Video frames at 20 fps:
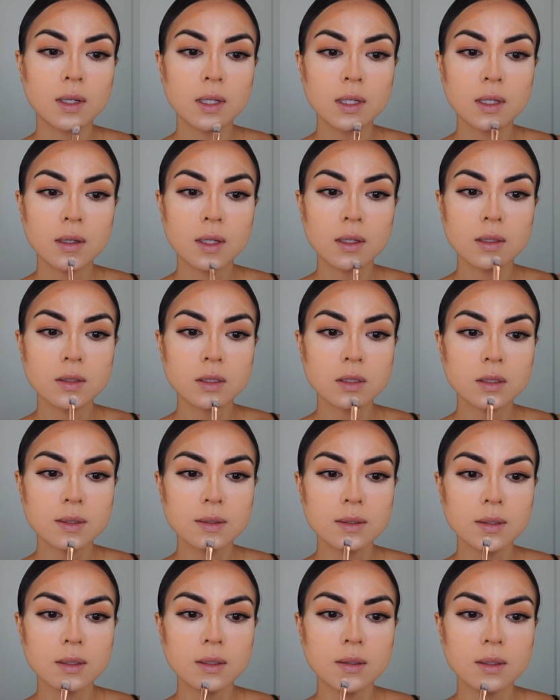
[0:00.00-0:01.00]
And
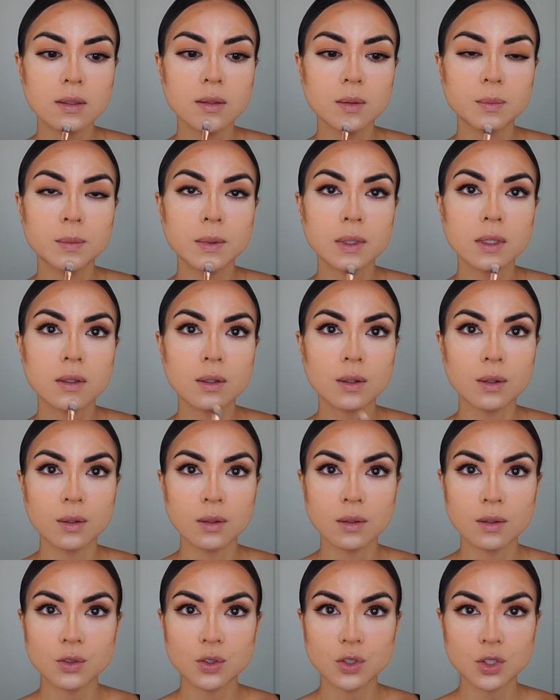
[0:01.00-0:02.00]
just a little bit
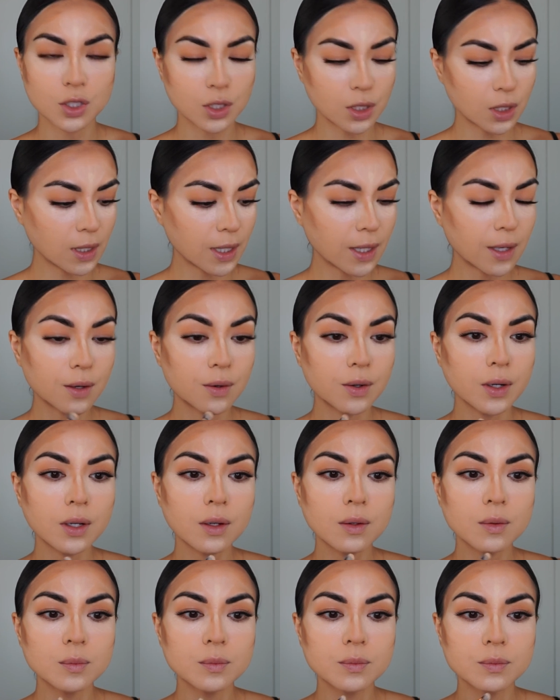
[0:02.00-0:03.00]
on the chin
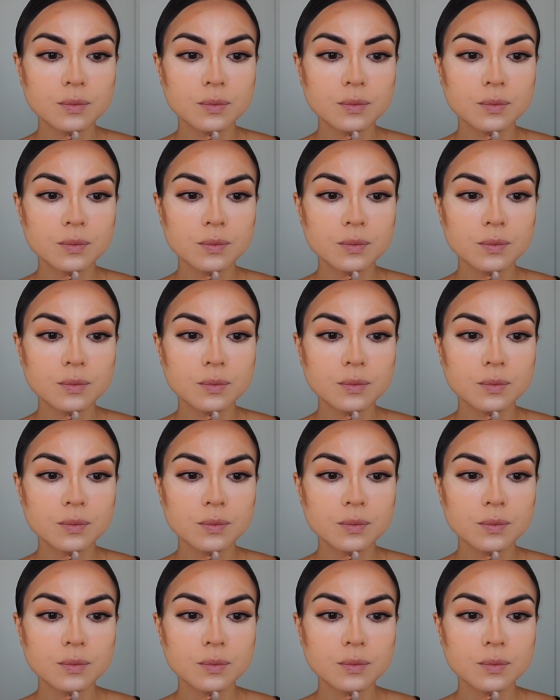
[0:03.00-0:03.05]
area.